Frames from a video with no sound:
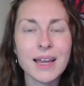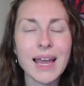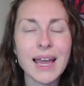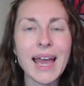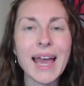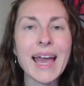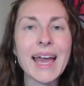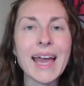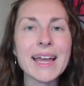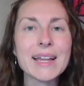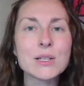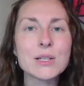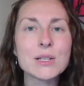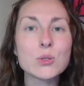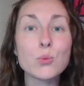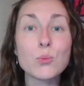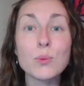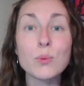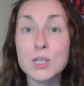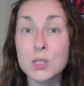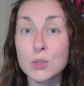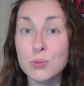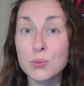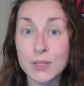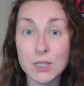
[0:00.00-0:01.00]
And
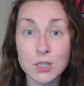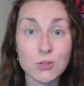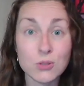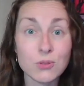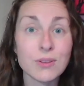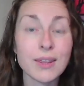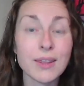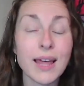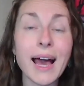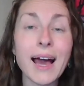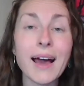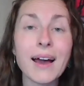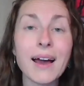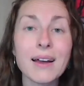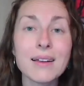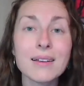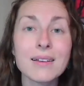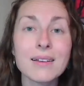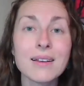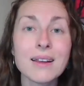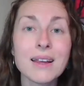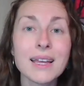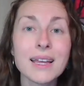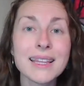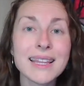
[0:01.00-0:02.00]
once we do that,
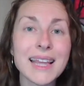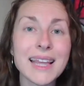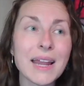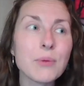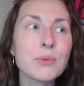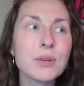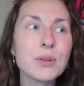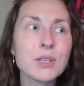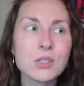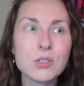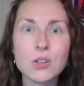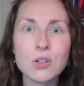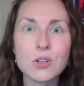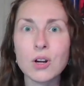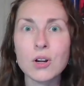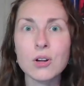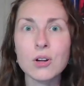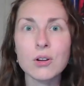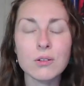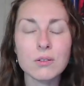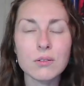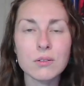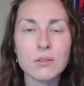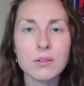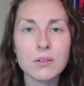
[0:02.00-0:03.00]
then we
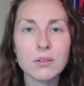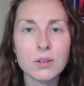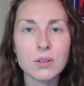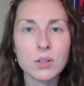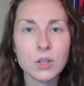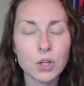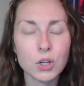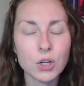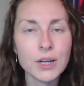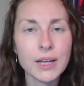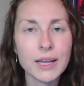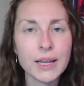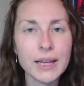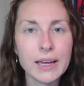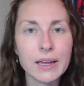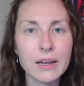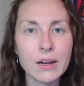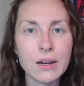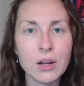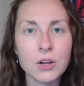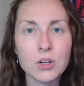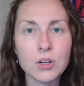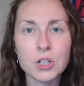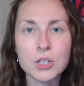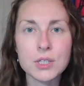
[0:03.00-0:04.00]
start learning and
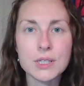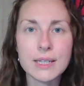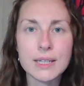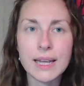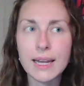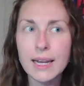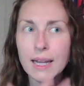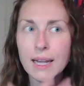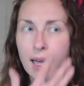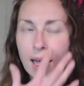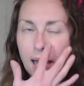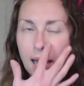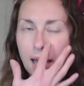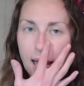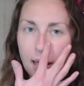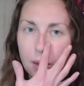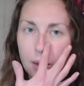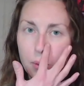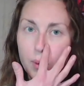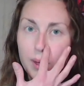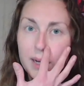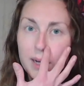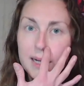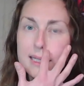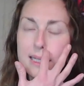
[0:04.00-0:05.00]
understanding, hey,
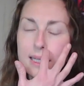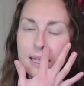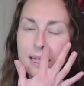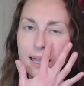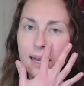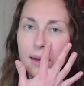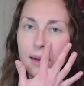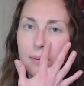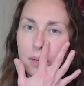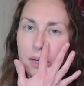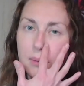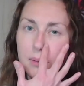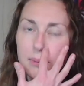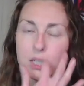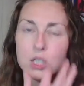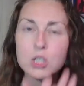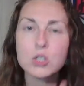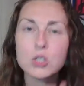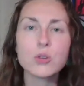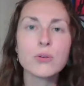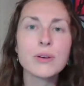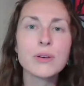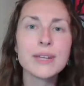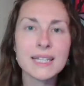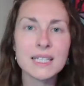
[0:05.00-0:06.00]
what is it that I'm going to be
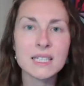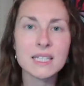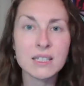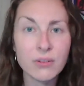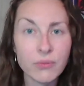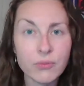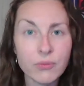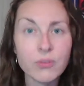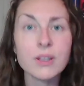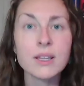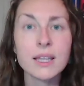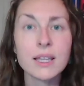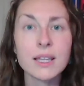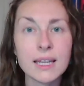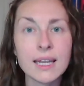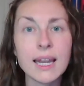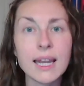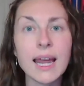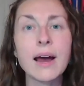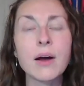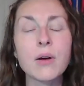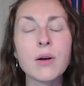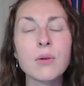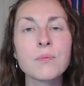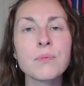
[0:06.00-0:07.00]
doing differently
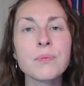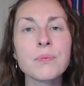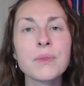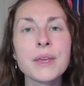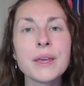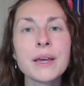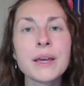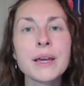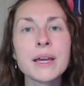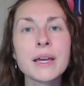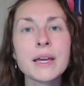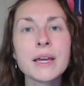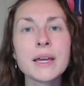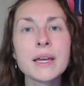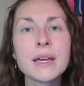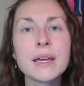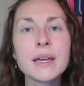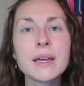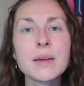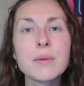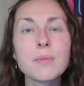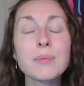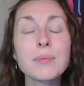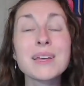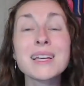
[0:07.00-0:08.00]
now?
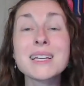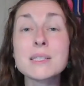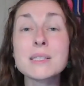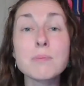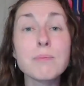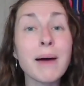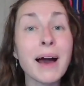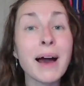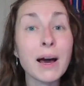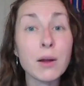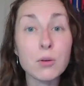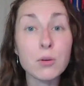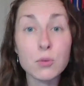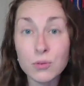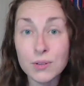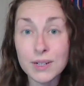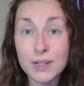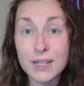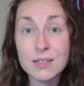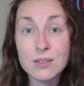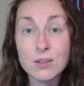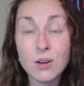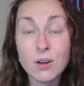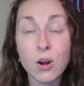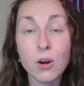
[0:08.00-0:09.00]
Because
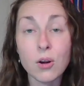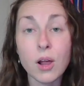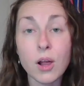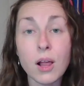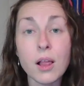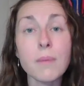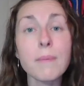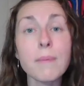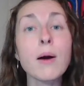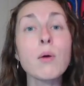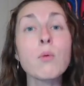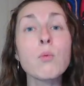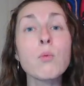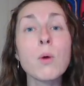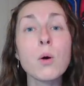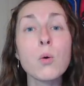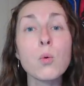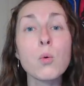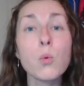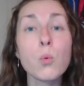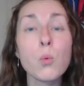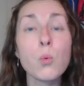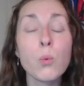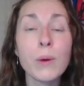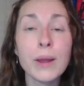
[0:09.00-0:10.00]
boundaries are all about what
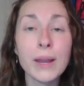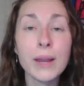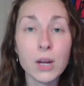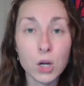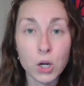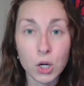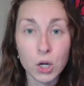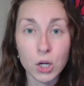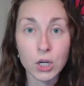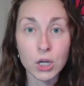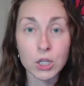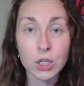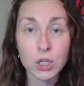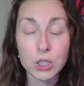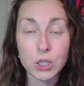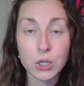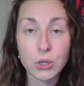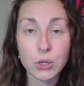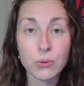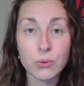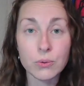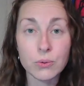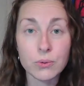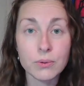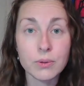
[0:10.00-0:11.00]
we're going to
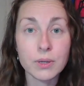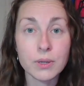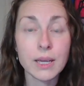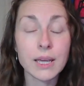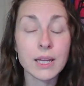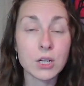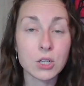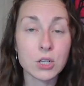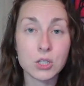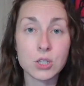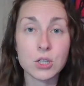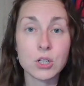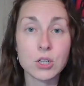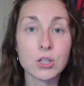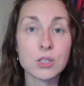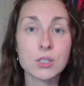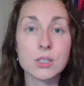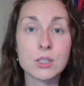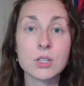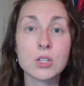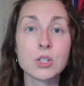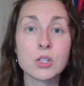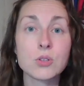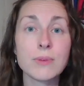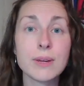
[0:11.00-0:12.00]
do in a certain
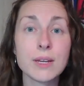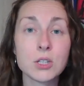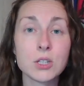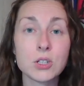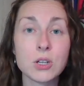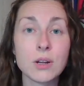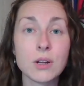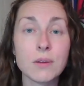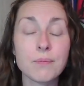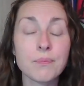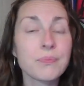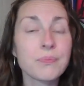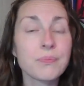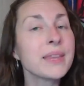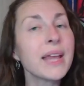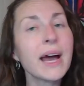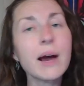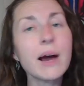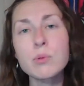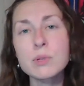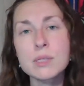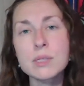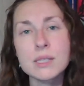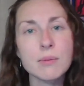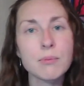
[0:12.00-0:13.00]
situation,
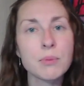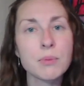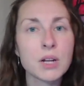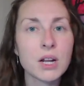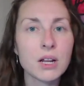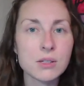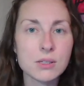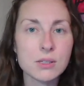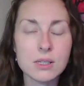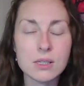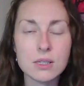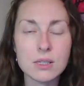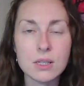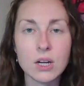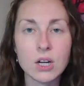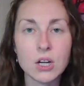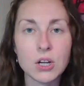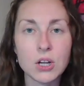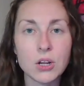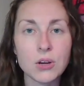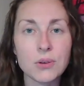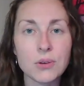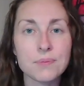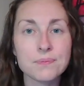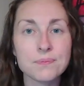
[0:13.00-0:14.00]
not what someone else is going to
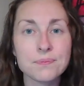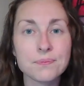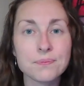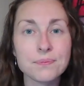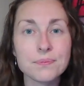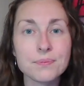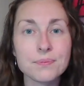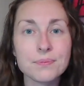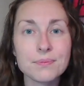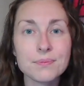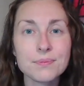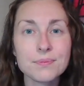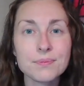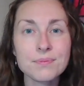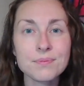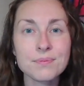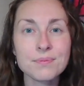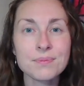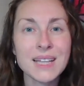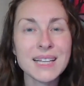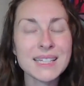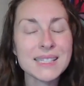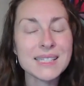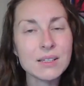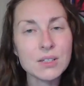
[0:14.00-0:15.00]
do.
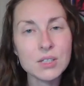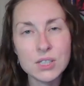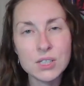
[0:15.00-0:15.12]
That's a